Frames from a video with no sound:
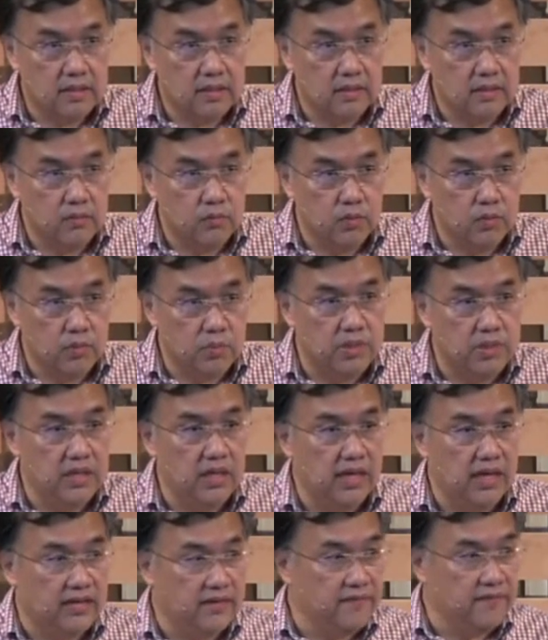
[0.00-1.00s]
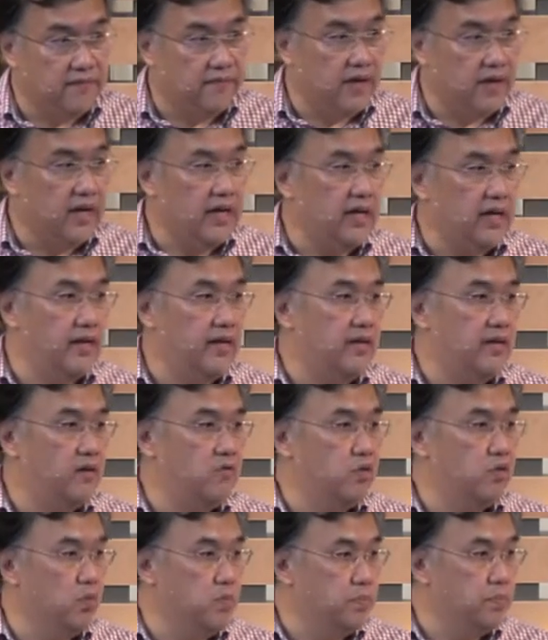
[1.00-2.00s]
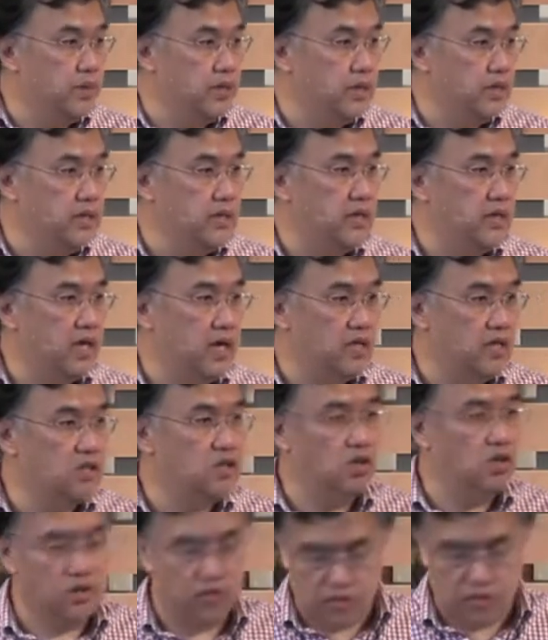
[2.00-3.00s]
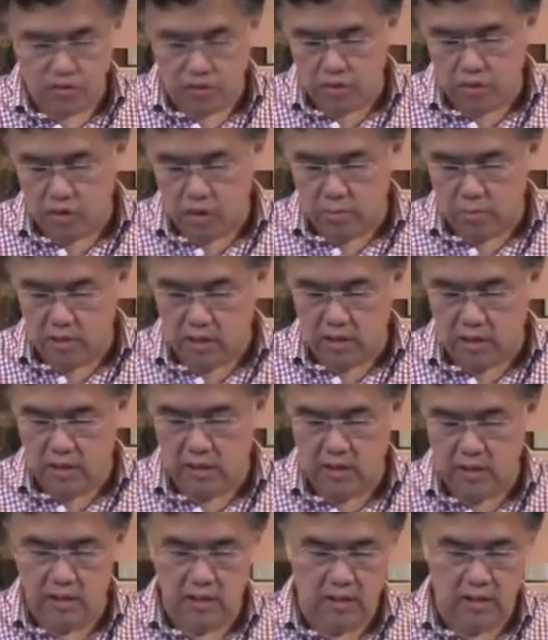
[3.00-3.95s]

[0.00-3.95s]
would be like a fire that will burn uncontrollably.